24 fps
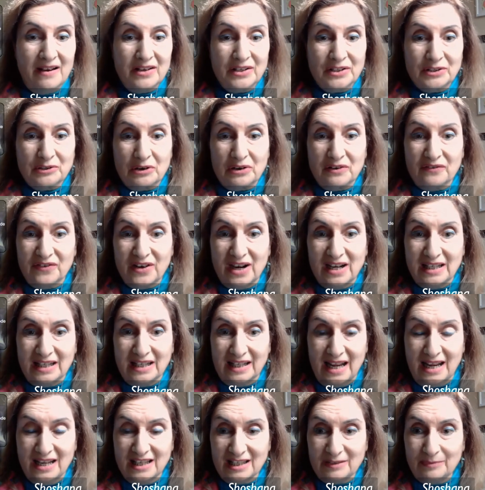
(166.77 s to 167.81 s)

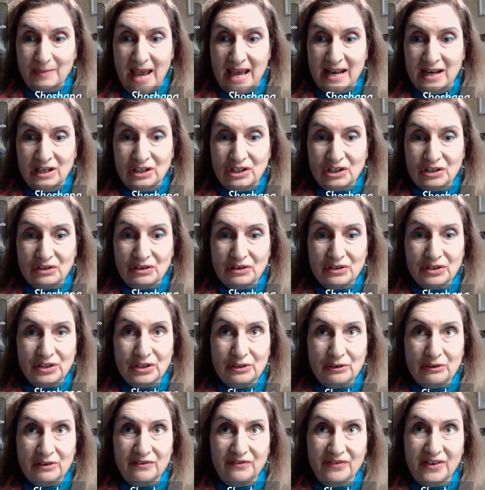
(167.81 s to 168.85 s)
certified case manager,
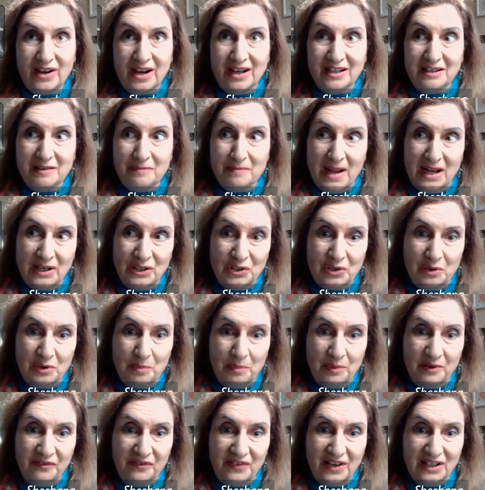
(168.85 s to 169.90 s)
certified dementia
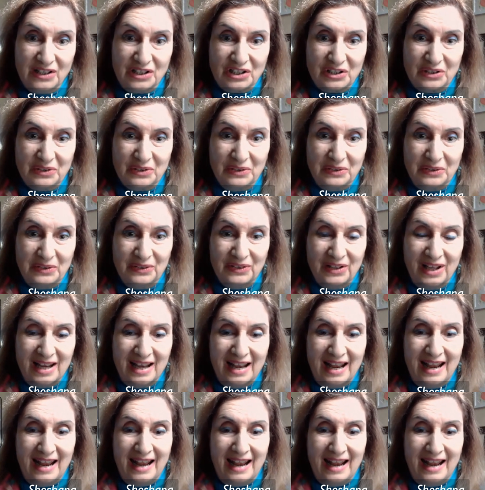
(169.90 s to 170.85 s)
professional,